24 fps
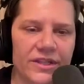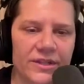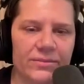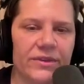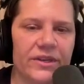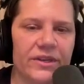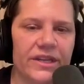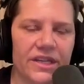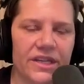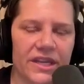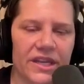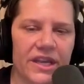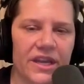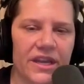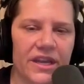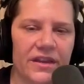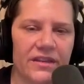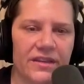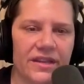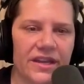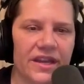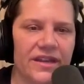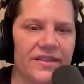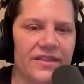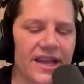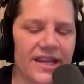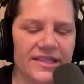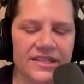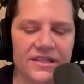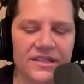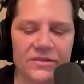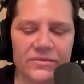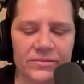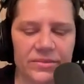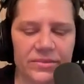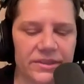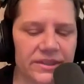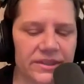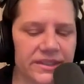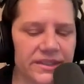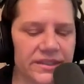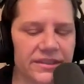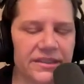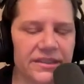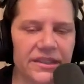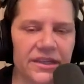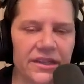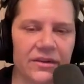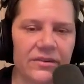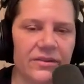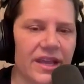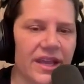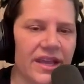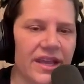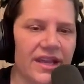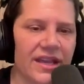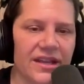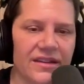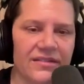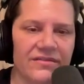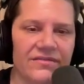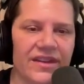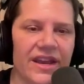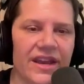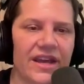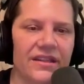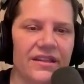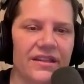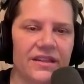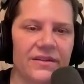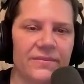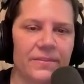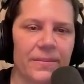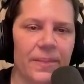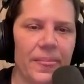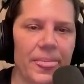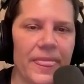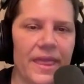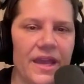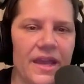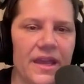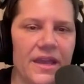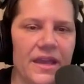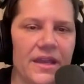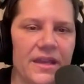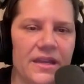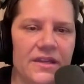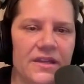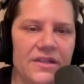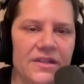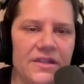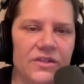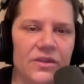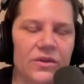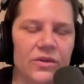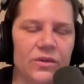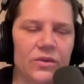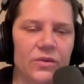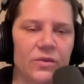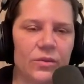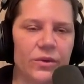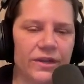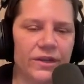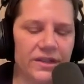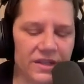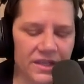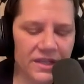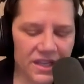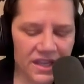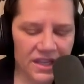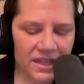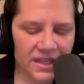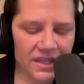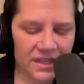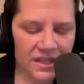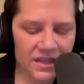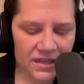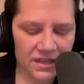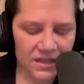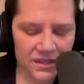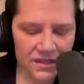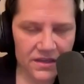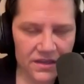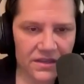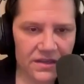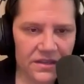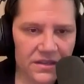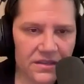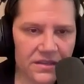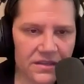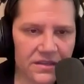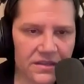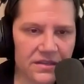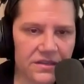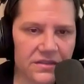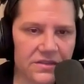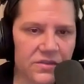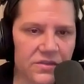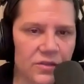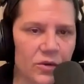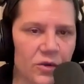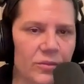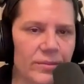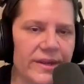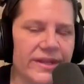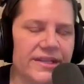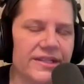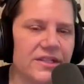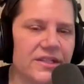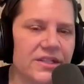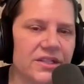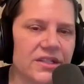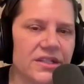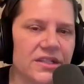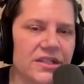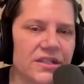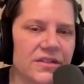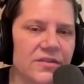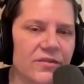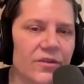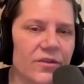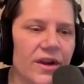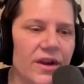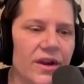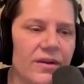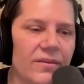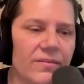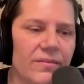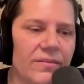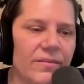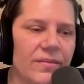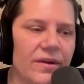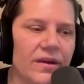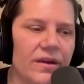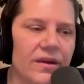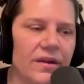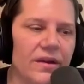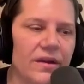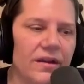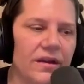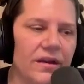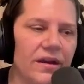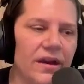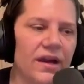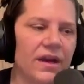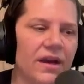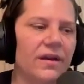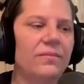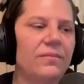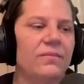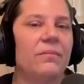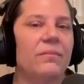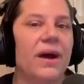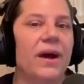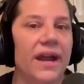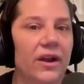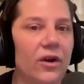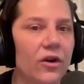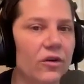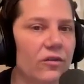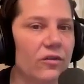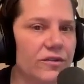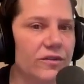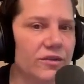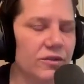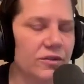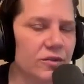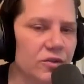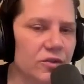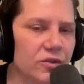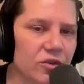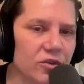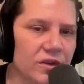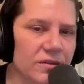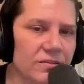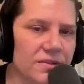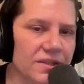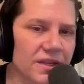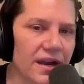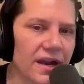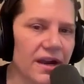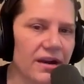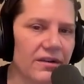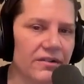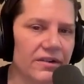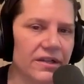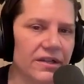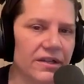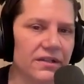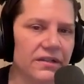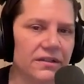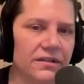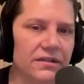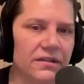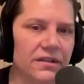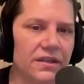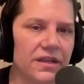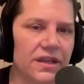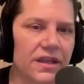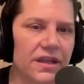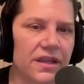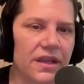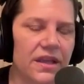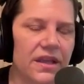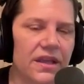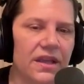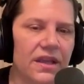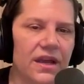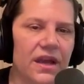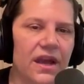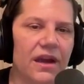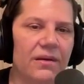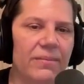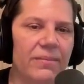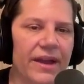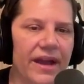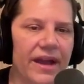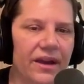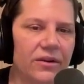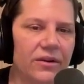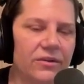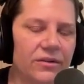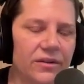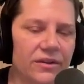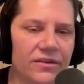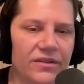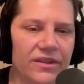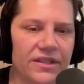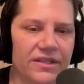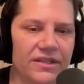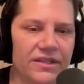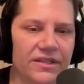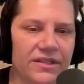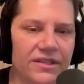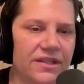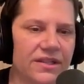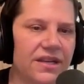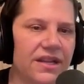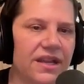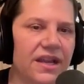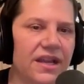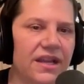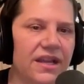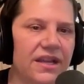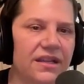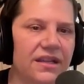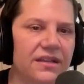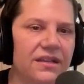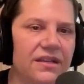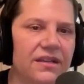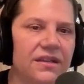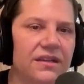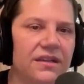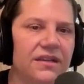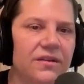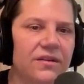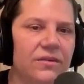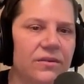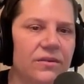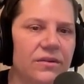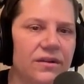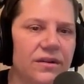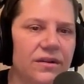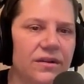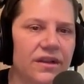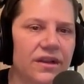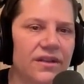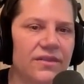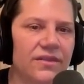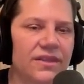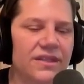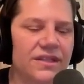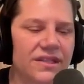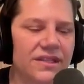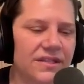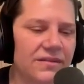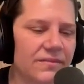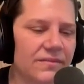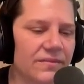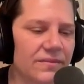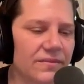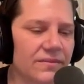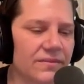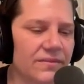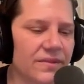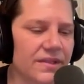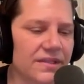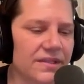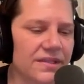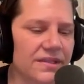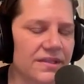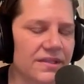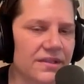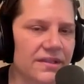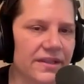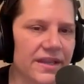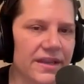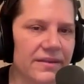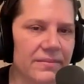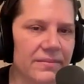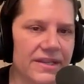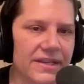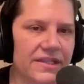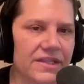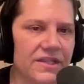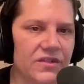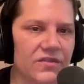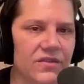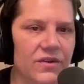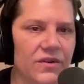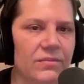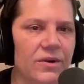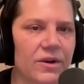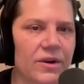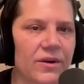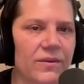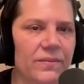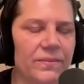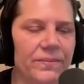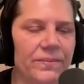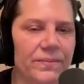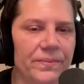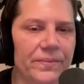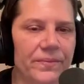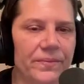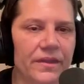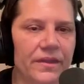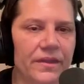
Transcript: to explain it yet. And that's completely okay and valid. So, one of the key soul messages from my oversoul stream, Sahariel, about this today, and this is a light message from her,